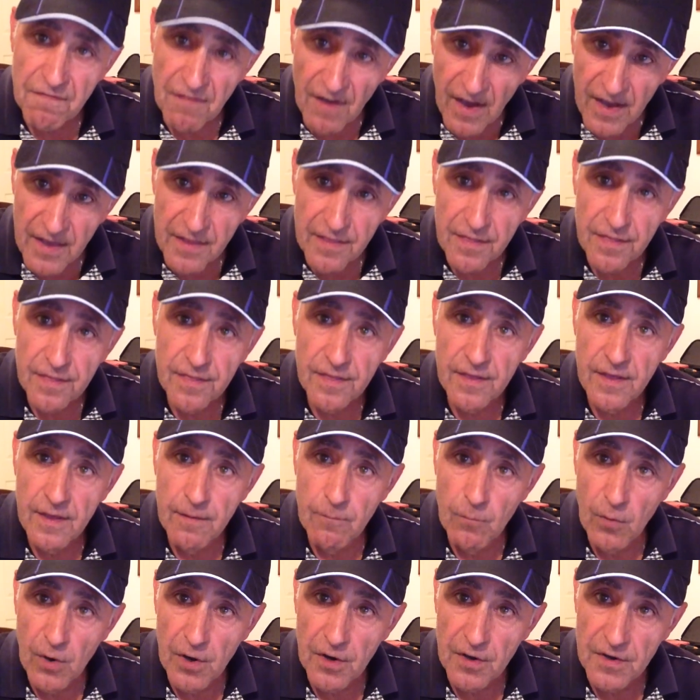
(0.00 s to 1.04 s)
faith
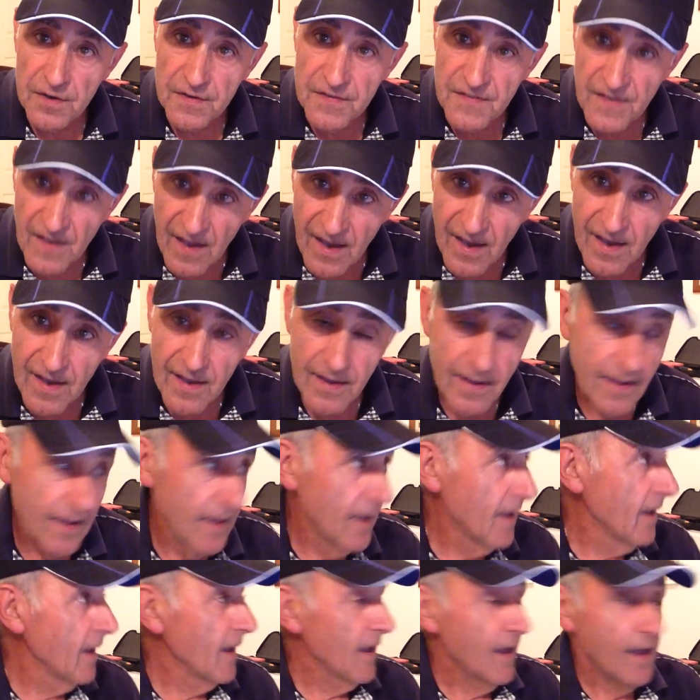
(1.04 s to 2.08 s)
in what I say.
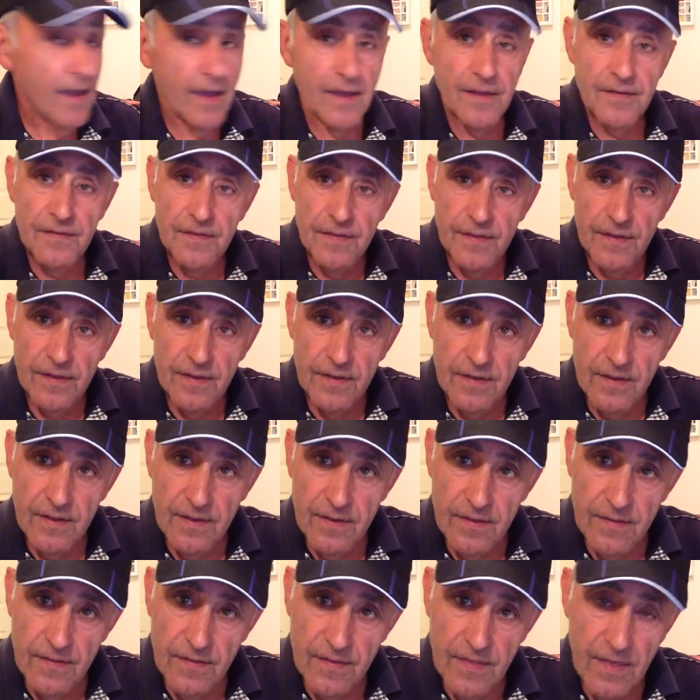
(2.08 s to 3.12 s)
And
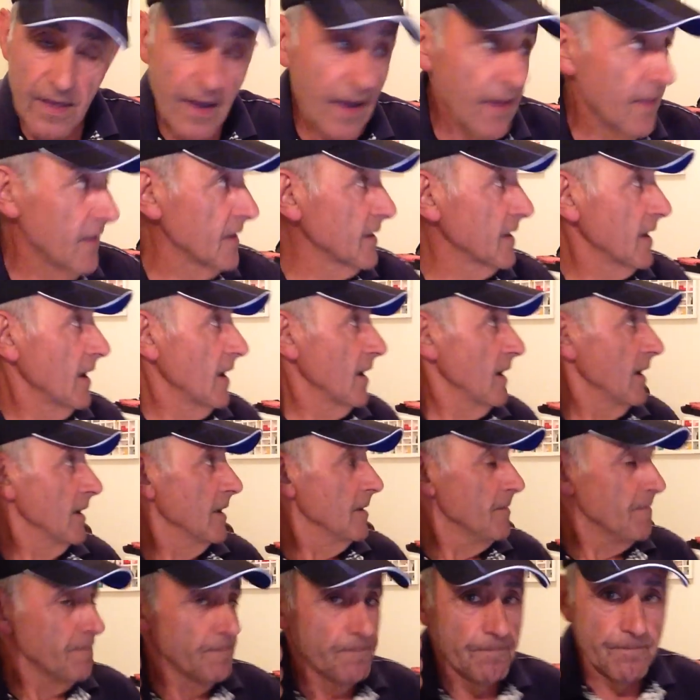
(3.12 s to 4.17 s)
the other
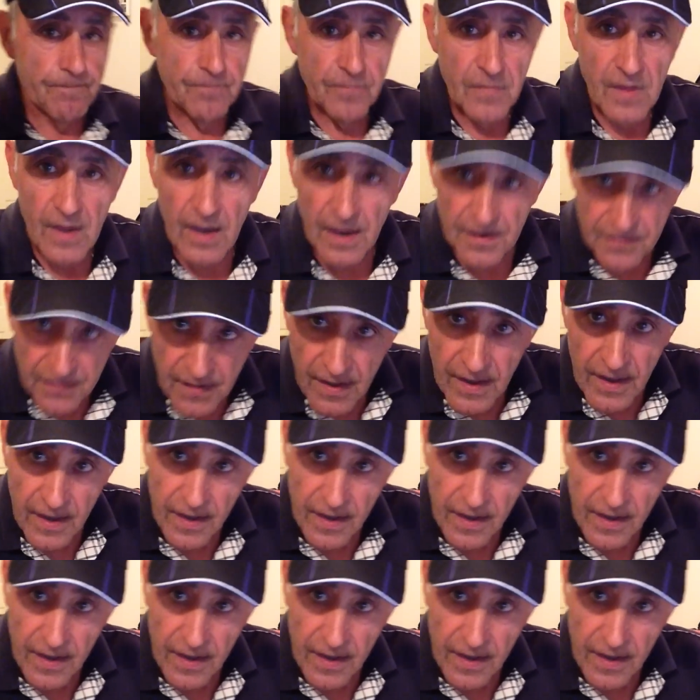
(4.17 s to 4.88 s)
day at the